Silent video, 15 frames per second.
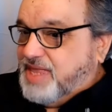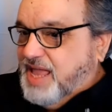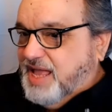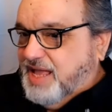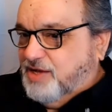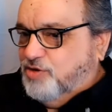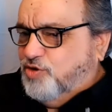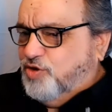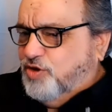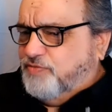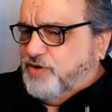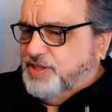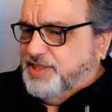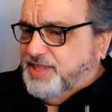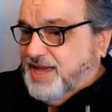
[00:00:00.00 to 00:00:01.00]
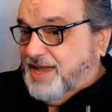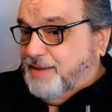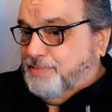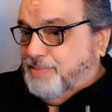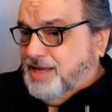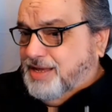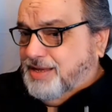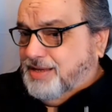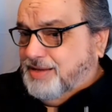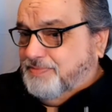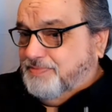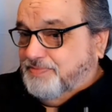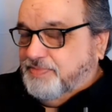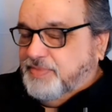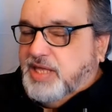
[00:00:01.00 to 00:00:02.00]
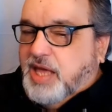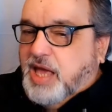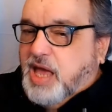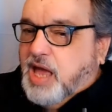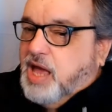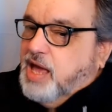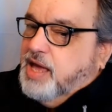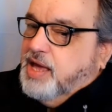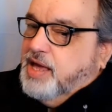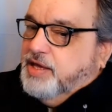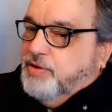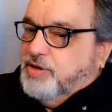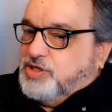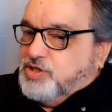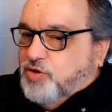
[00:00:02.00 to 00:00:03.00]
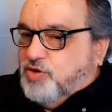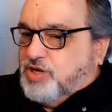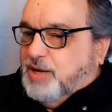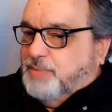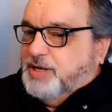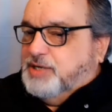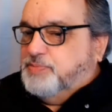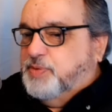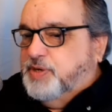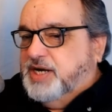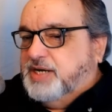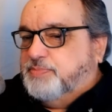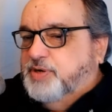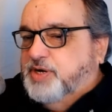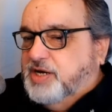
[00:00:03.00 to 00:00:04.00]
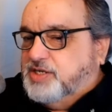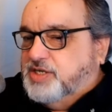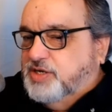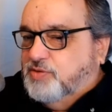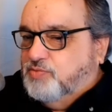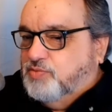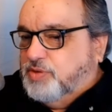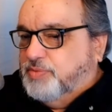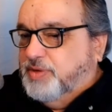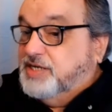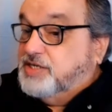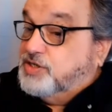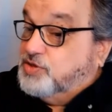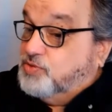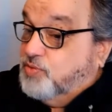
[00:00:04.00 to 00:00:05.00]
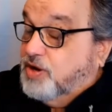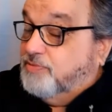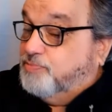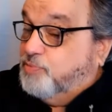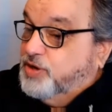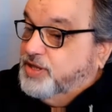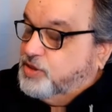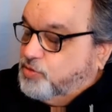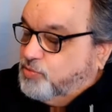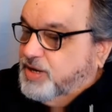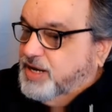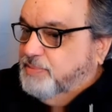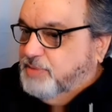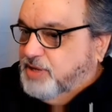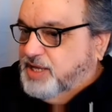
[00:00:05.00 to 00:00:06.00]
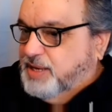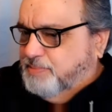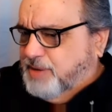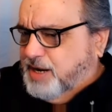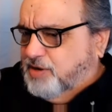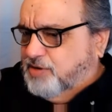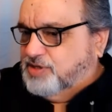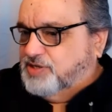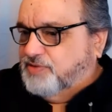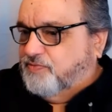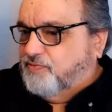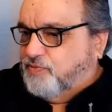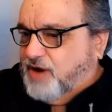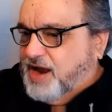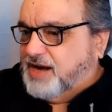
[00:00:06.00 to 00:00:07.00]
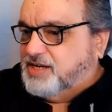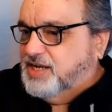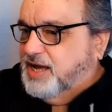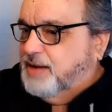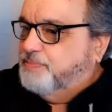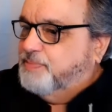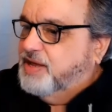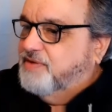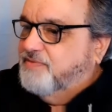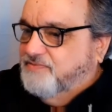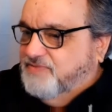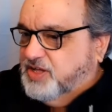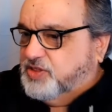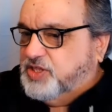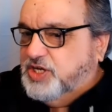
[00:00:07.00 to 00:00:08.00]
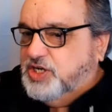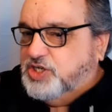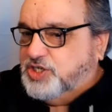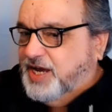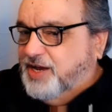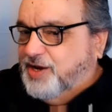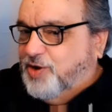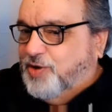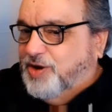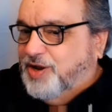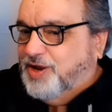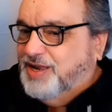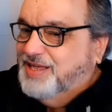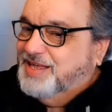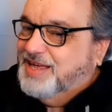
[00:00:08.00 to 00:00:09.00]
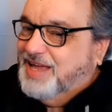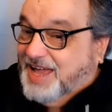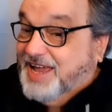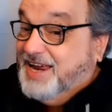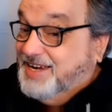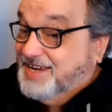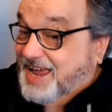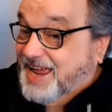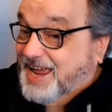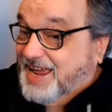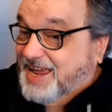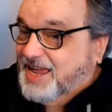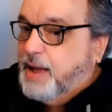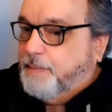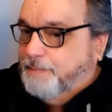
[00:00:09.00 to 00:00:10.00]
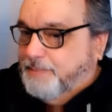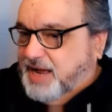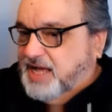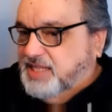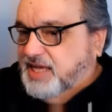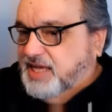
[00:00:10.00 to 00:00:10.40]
Good for them, huh? U.S. oil companies predict production will reach 12.3 million barrels of fracked up, filthy shale oil a day by the end of